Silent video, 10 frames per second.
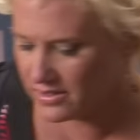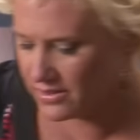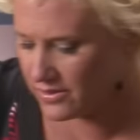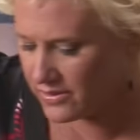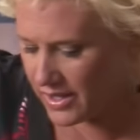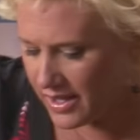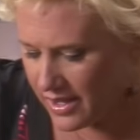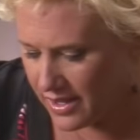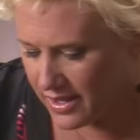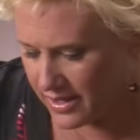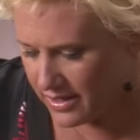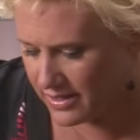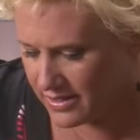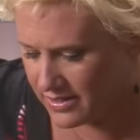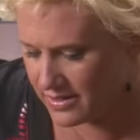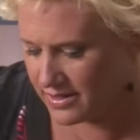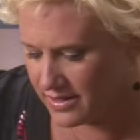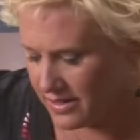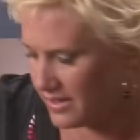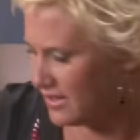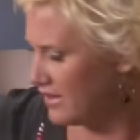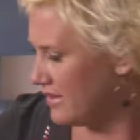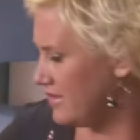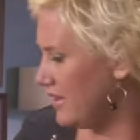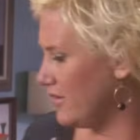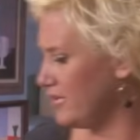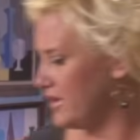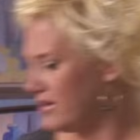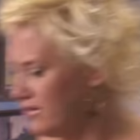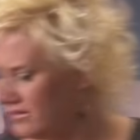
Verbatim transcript: Okay. There we go.